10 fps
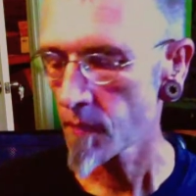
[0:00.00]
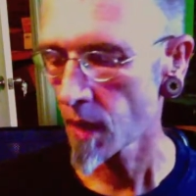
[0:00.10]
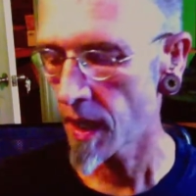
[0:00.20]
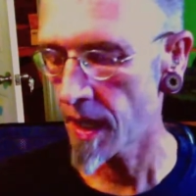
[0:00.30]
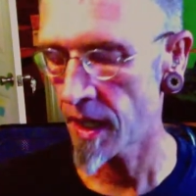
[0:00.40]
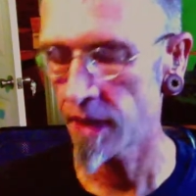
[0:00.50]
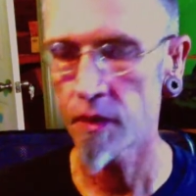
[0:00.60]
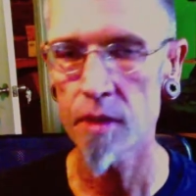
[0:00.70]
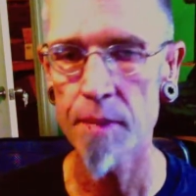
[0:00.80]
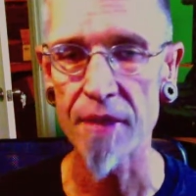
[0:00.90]
And I
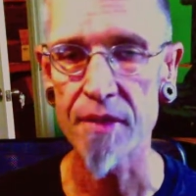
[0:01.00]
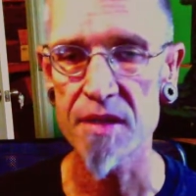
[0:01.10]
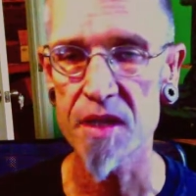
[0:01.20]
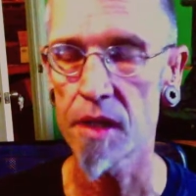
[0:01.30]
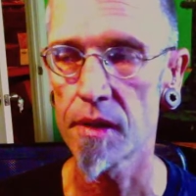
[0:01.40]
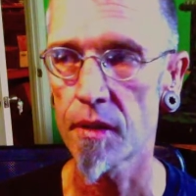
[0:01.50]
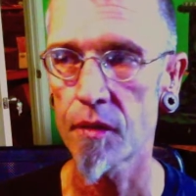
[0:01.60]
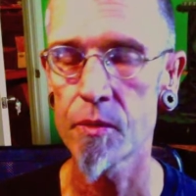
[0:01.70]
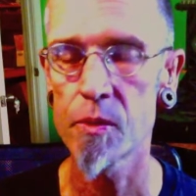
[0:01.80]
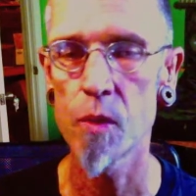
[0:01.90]
learned about this healer
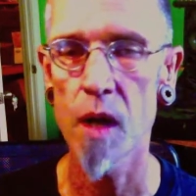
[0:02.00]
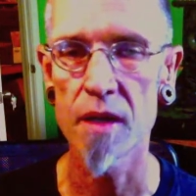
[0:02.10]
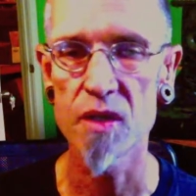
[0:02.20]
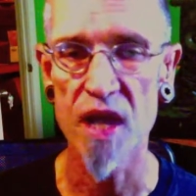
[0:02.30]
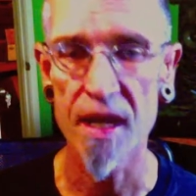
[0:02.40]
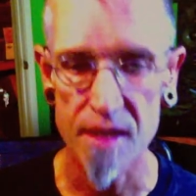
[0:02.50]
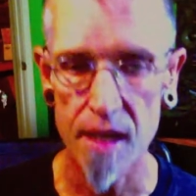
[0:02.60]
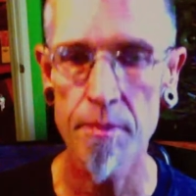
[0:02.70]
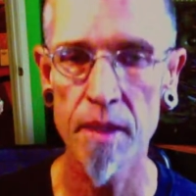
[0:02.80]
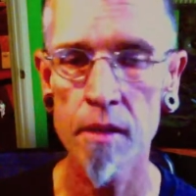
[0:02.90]
through Jay
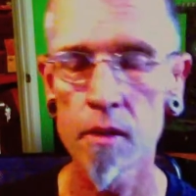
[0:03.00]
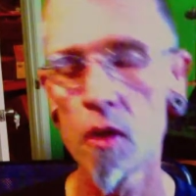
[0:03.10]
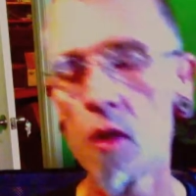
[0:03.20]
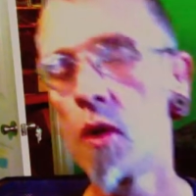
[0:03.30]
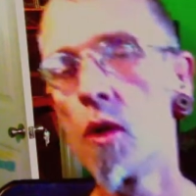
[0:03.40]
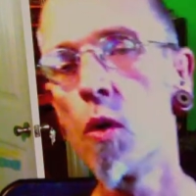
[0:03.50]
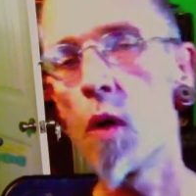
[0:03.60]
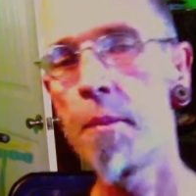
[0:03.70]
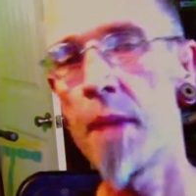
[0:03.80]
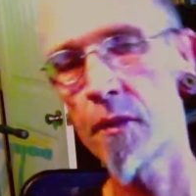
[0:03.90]
Denman, who I
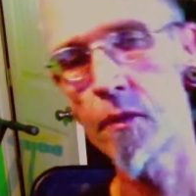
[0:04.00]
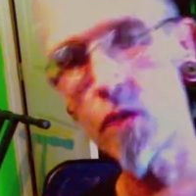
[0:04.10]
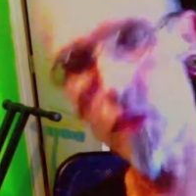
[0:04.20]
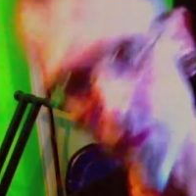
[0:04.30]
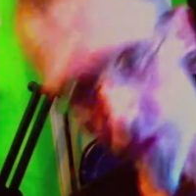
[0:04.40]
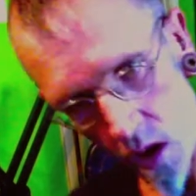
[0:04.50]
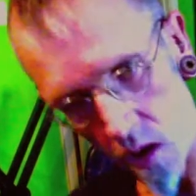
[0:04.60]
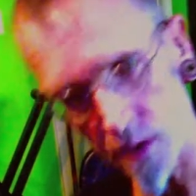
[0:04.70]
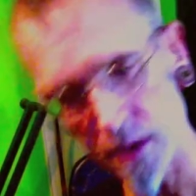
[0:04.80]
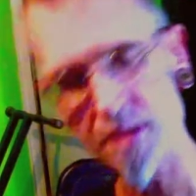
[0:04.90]
met through Truth
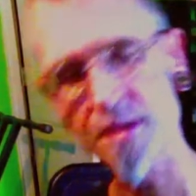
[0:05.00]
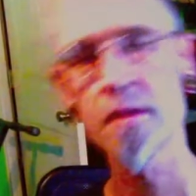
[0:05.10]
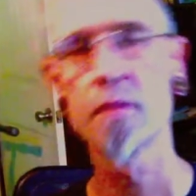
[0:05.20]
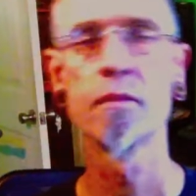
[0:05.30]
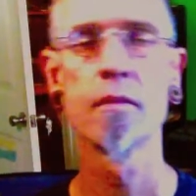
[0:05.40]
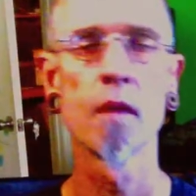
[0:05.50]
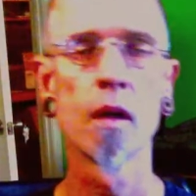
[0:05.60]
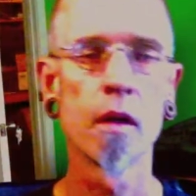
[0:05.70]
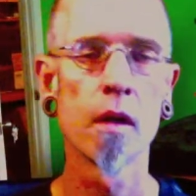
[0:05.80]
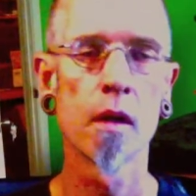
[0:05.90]
Calkins.
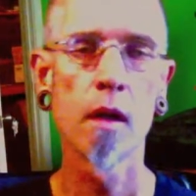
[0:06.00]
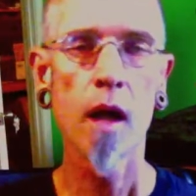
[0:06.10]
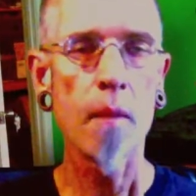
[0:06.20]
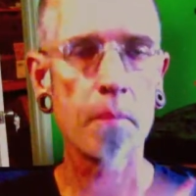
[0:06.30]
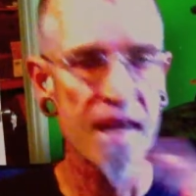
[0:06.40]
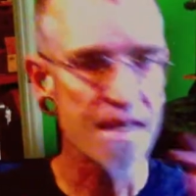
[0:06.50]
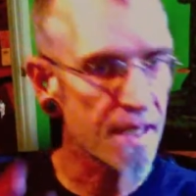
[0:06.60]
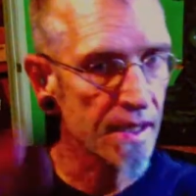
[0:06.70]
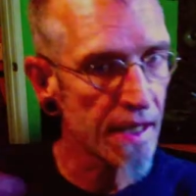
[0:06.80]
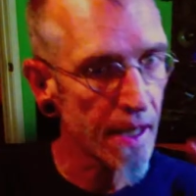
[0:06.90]

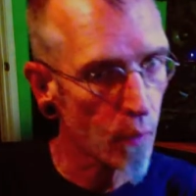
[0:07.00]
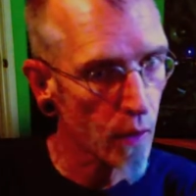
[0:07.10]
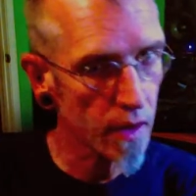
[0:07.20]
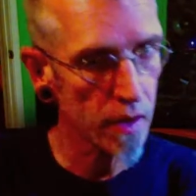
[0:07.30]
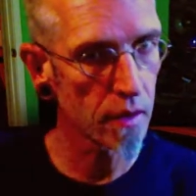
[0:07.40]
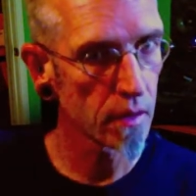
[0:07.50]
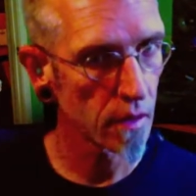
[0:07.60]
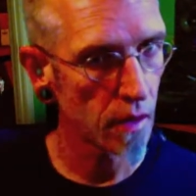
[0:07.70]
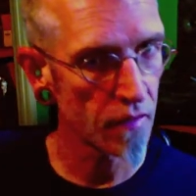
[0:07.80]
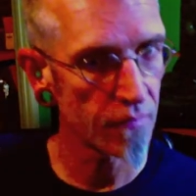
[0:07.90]
Amazing, the network
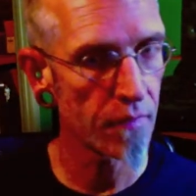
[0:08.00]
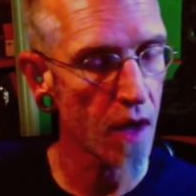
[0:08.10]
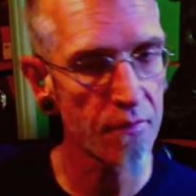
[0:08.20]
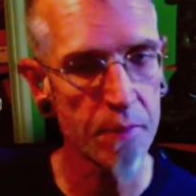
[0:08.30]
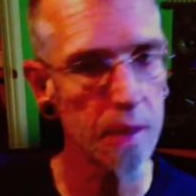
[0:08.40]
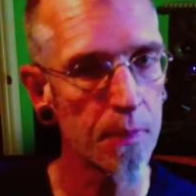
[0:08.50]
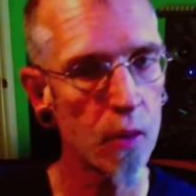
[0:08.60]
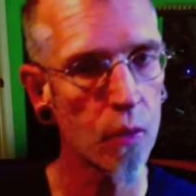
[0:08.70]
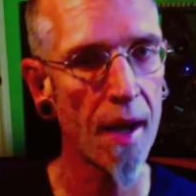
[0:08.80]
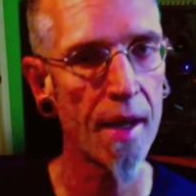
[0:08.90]
of people,
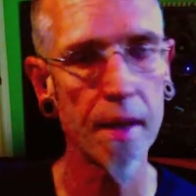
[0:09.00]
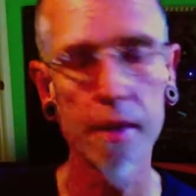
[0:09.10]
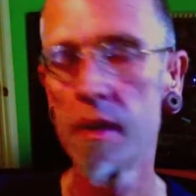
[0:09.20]
right?